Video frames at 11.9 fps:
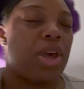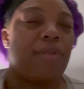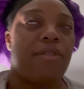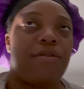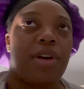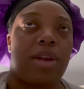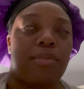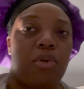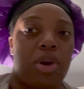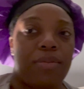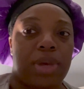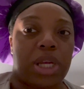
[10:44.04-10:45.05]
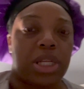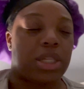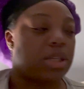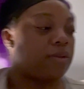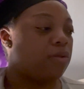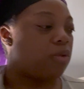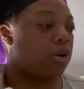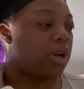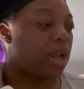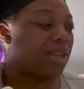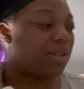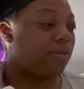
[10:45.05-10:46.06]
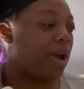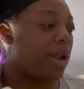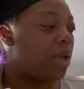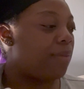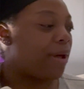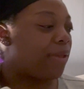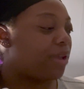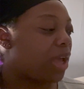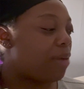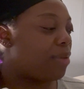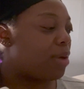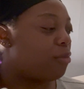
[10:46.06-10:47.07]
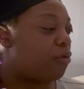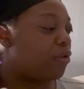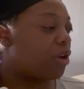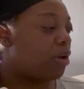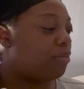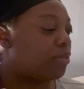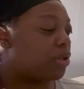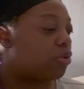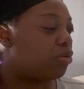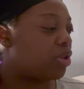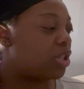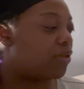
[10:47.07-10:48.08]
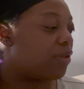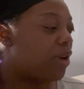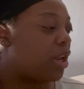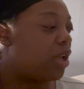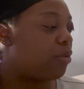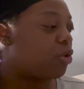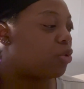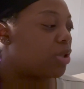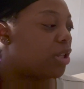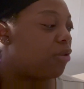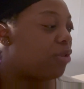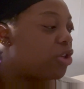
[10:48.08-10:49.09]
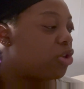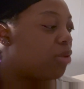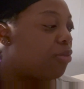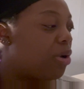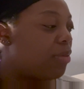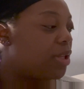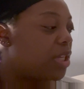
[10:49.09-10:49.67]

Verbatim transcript: have a vet appointment for next Friday, but I think I might move it up to this Friday, which was the original appointment